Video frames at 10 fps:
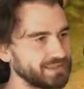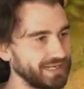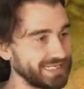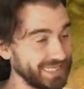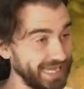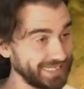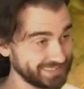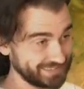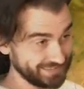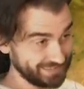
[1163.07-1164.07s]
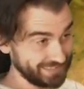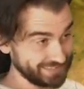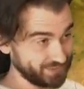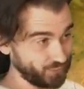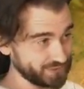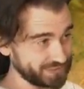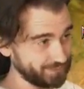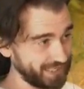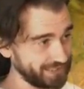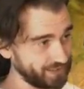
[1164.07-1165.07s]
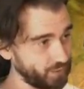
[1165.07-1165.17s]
Unless he has, unless it draws the black.